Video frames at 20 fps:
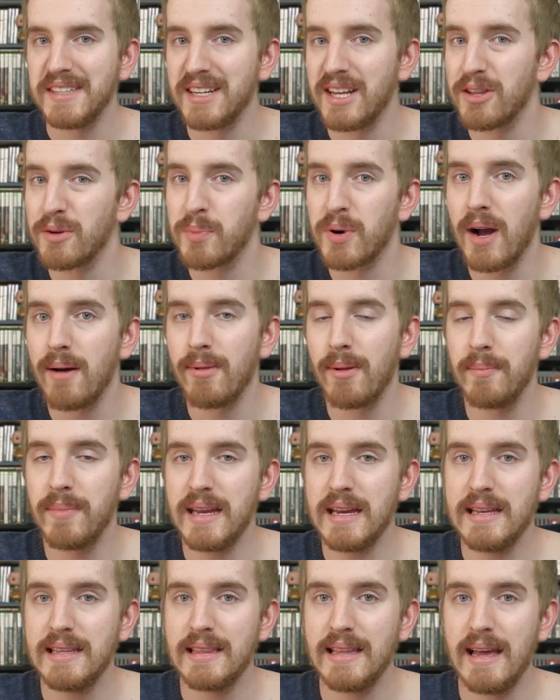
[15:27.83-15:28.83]
Another problem
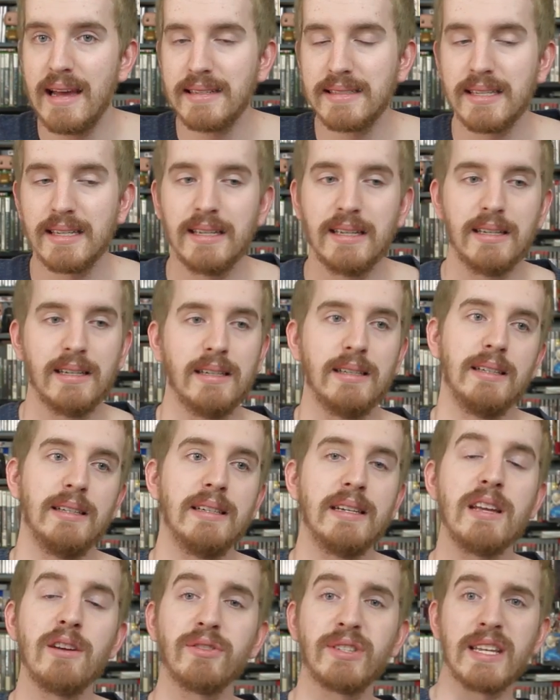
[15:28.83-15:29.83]
being that
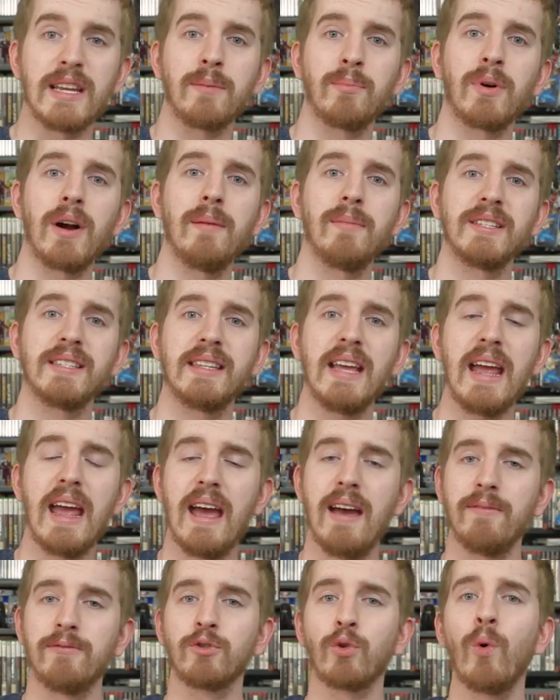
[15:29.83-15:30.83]
NeoSync promised they
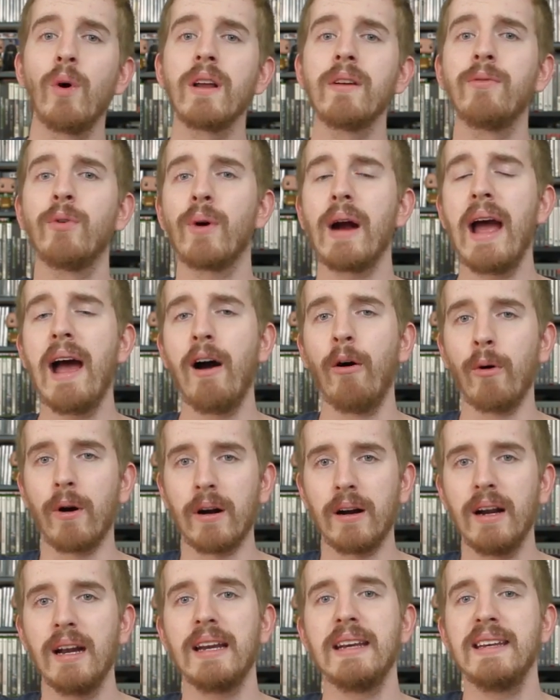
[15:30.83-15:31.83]
have
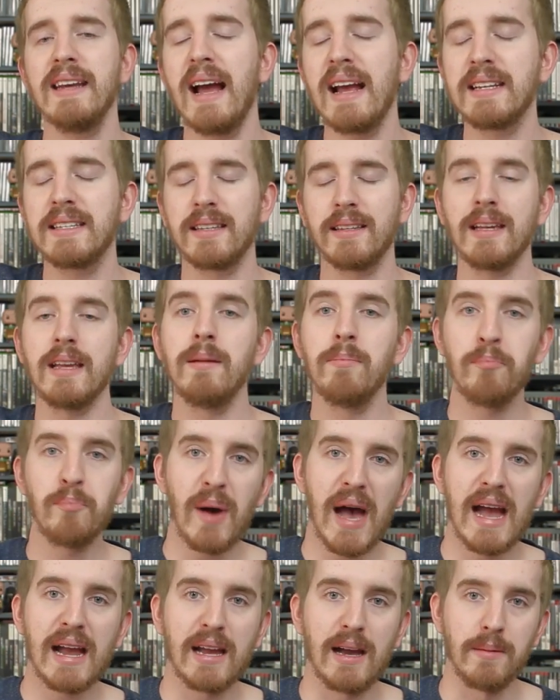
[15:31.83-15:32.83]
24-hour, nightly
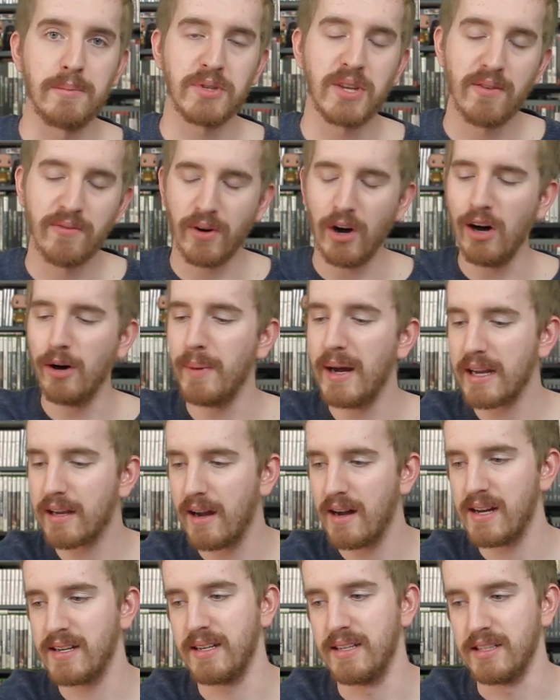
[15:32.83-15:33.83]
backups of all my
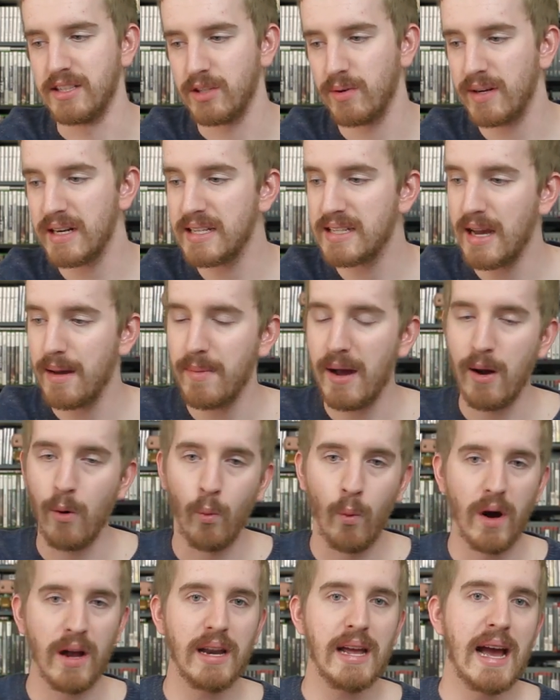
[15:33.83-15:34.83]
content. So anytime I
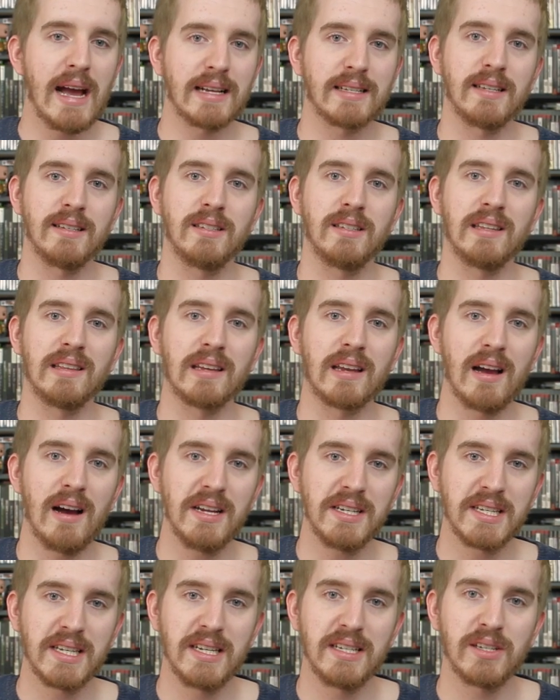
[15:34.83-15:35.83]
want access to the
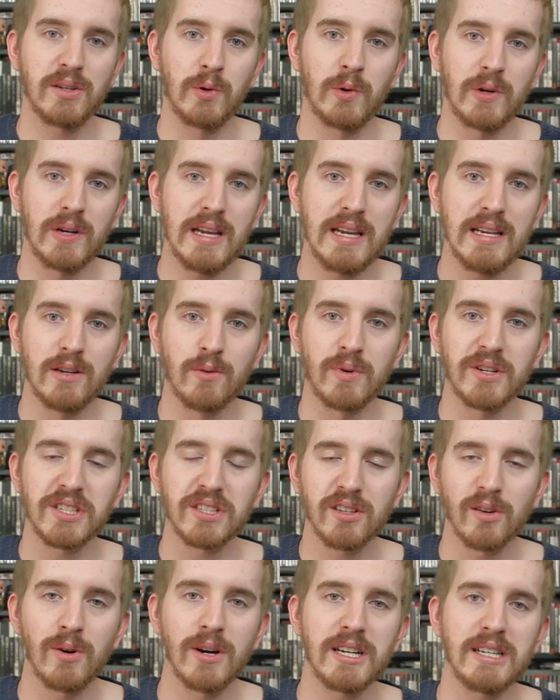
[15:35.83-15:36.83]
content or need to
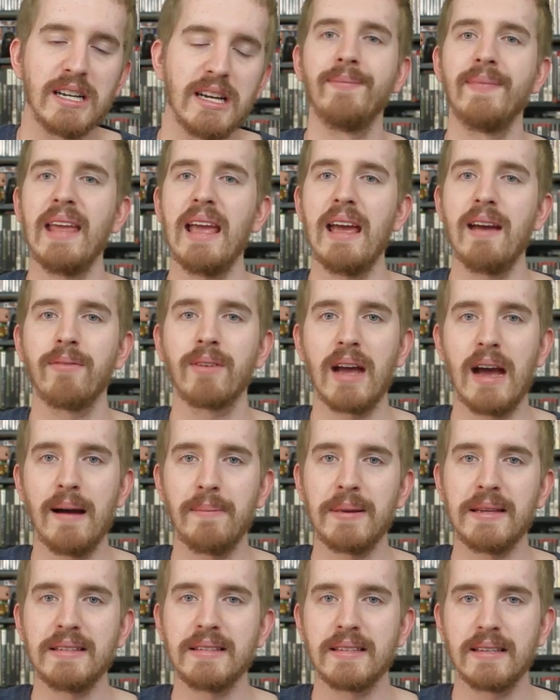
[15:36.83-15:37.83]
restore it, they have
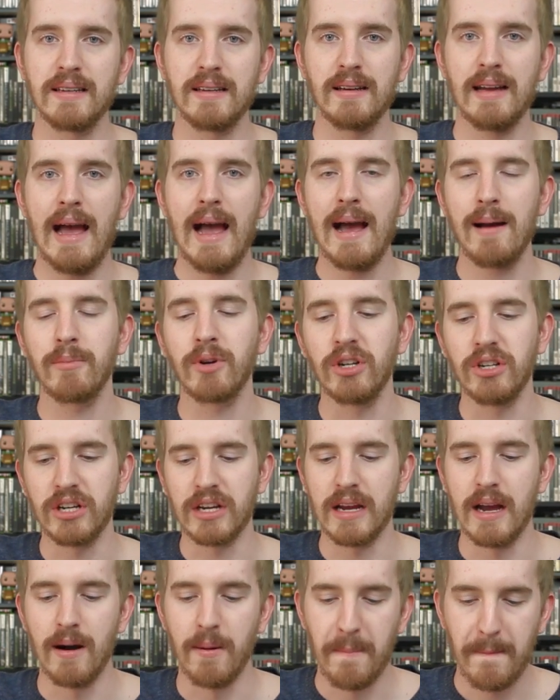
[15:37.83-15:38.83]
copies. I'm good to
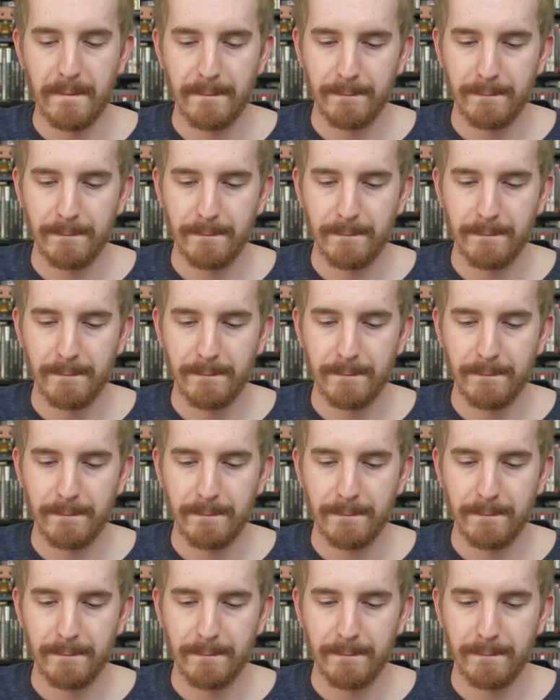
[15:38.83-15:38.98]
go.